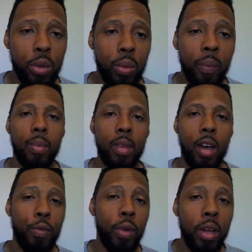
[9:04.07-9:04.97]
you.
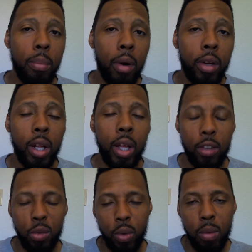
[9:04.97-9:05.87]
Affiliate marketing
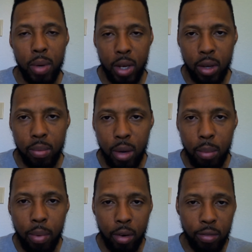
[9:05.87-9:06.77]
has really become a
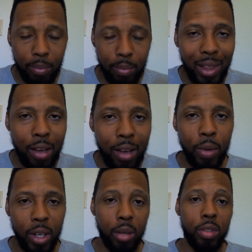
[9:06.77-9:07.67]
part of my life
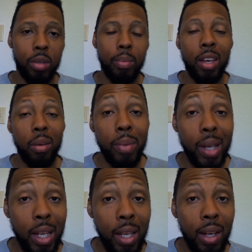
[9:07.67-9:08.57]
when it comes to making
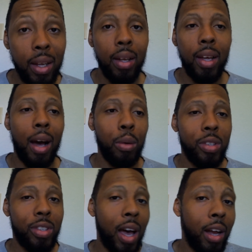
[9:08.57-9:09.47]
money
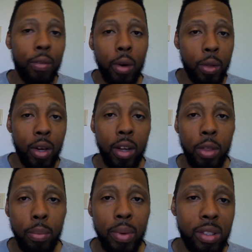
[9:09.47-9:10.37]
outside of all the
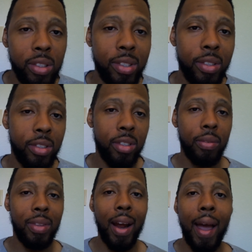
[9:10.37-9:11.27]
other businesses and
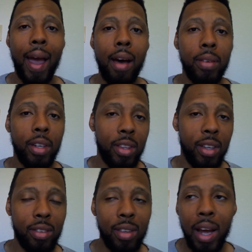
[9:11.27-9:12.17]
stuff that I have and the
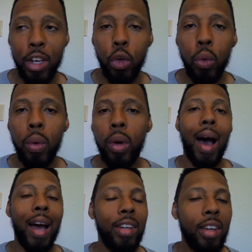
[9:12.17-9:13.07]
things that I do.
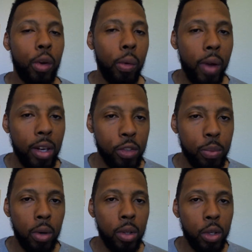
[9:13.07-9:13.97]
I did create a
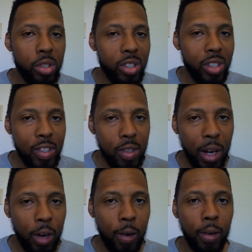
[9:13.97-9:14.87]
small little system.
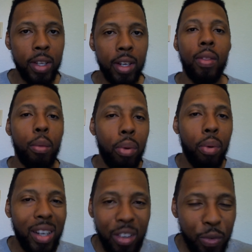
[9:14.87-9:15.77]
I call it the
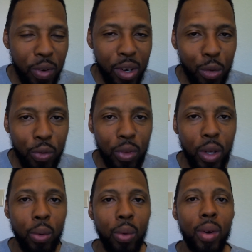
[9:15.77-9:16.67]
branded funnel
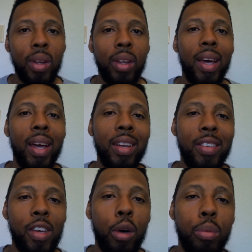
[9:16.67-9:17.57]
flow. And
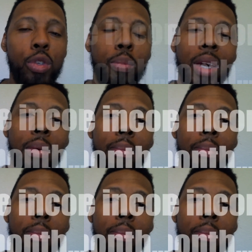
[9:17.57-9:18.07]
this helps you make